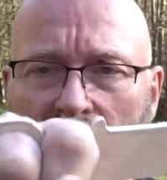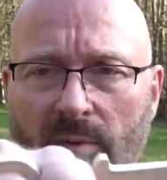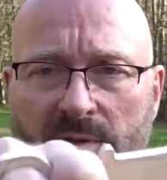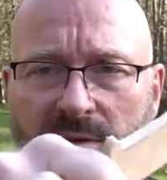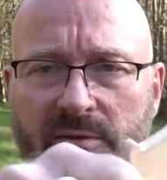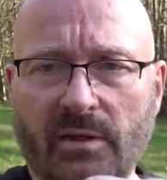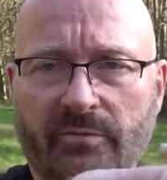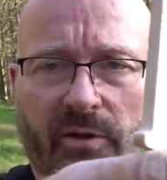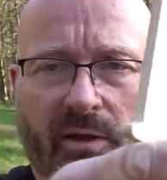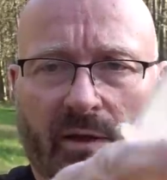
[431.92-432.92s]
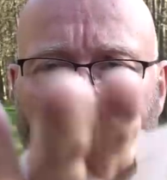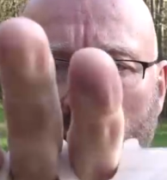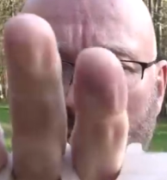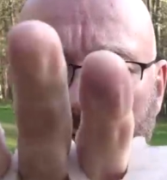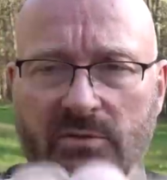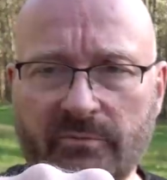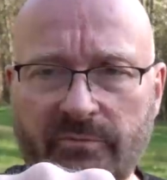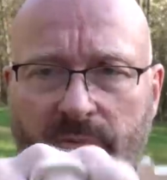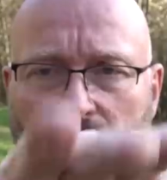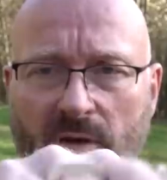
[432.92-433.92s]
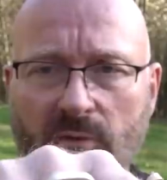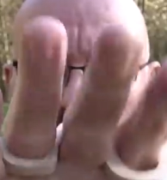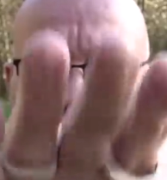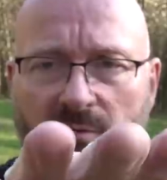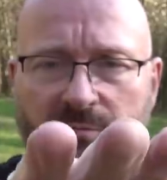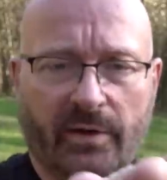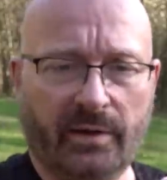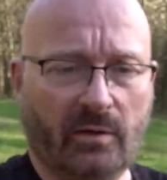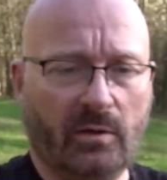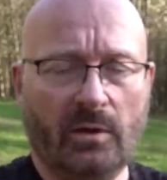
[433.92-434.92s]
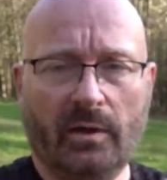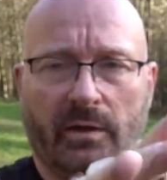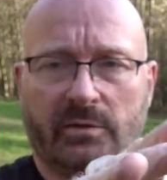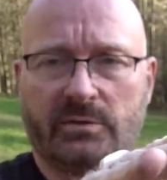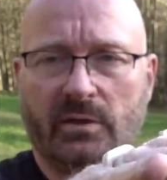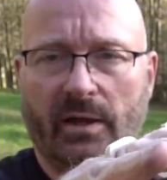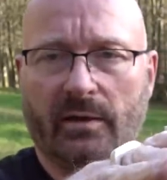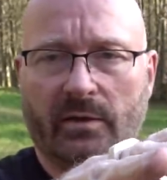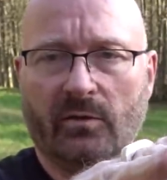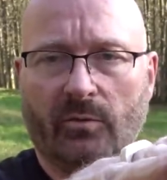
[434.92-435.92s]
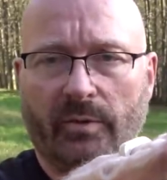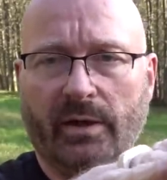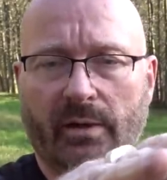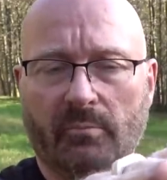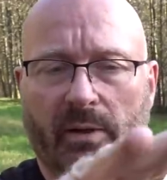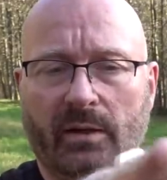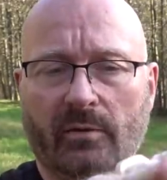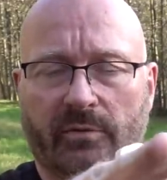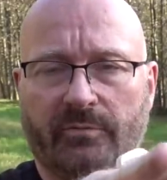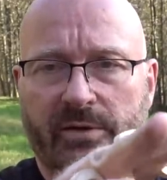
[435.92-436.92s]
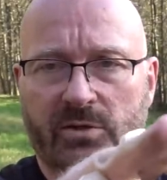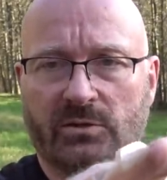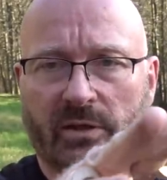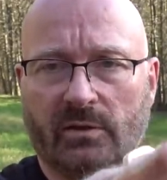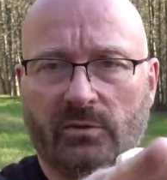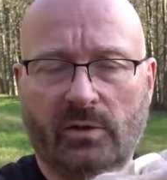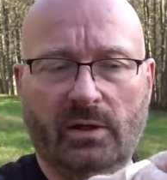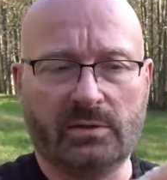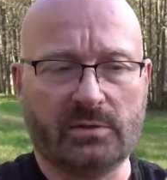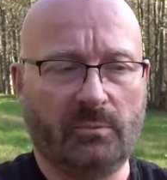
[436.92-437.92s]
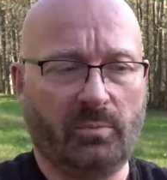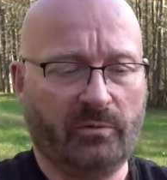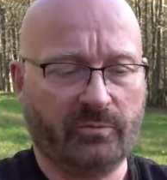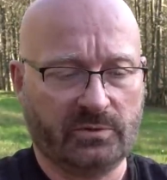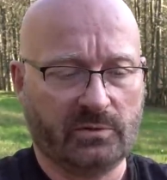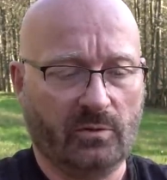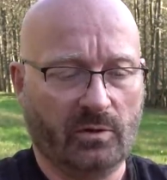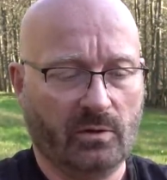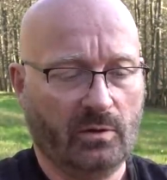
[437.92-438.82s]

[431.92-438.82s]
But this definitely was very close to the final, and it already had many of the features, like you can't slip off and so on.